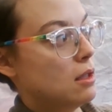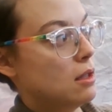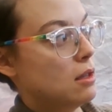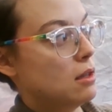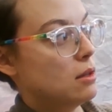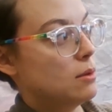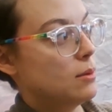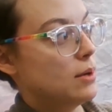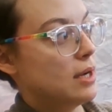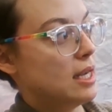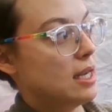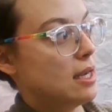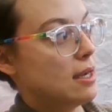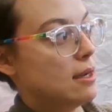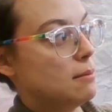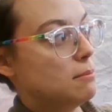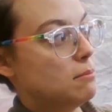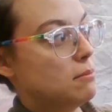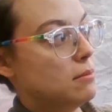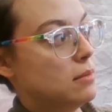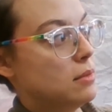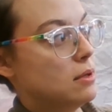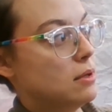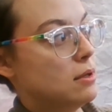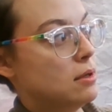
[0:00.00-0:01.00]
the way up
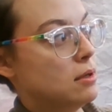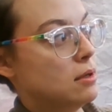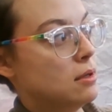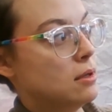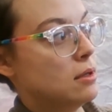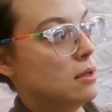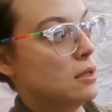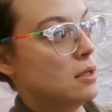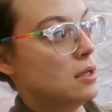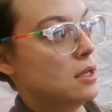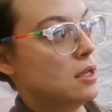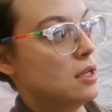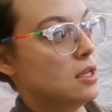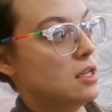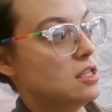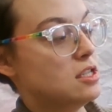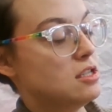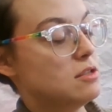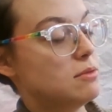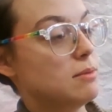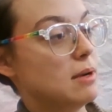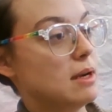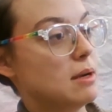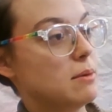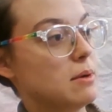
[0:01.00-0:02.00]
to
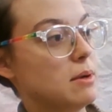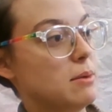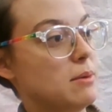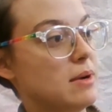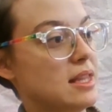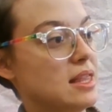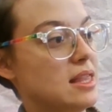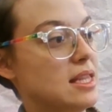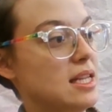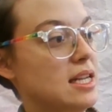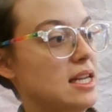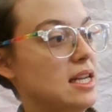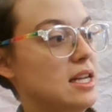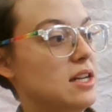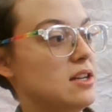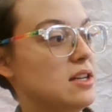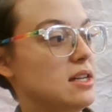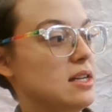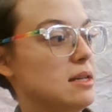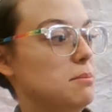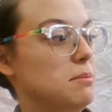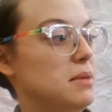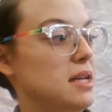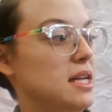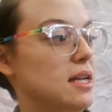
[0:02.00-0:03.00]
where we want the ear to
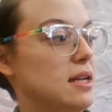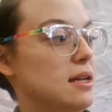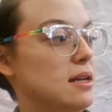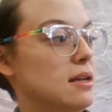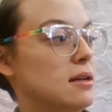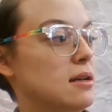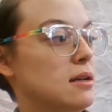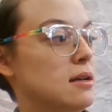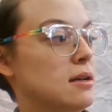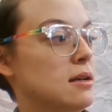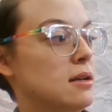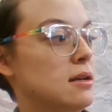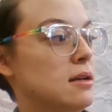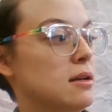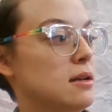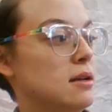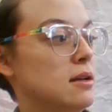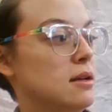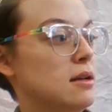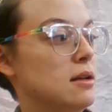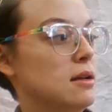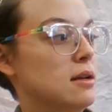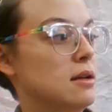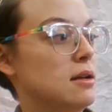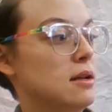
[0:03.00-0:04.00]
be.
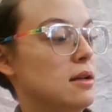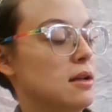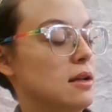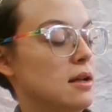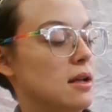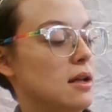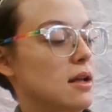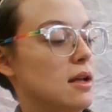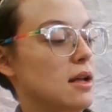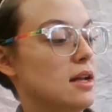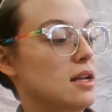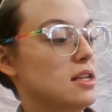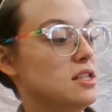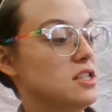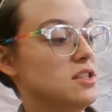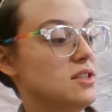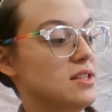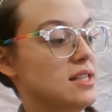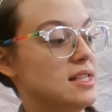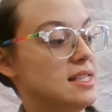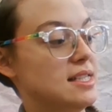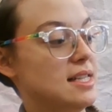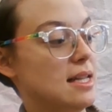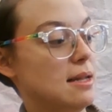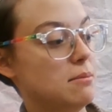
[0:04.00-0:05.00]
Do the
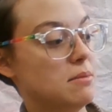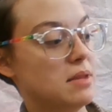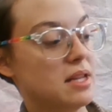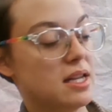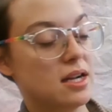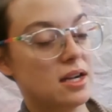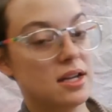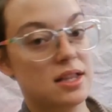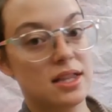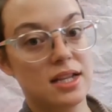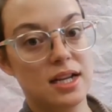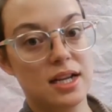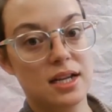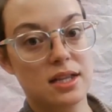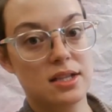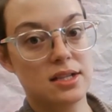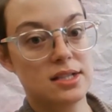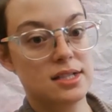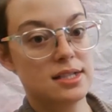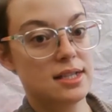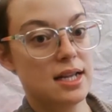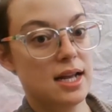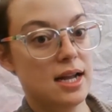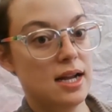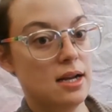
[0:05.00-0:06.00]
same thing on the other
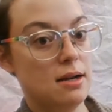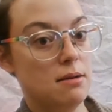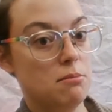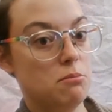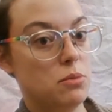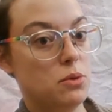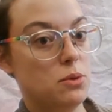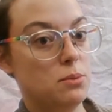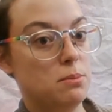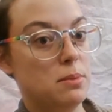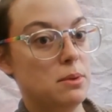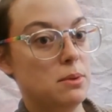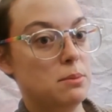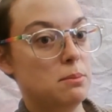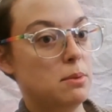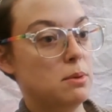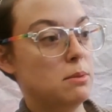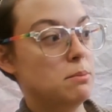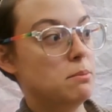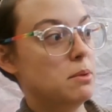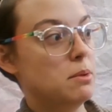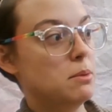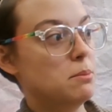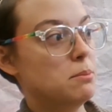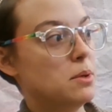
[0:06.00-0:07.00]
side. Boop, boop, boop,
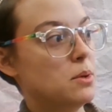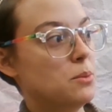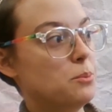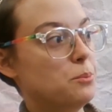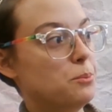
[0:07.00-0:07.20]
boop, boop.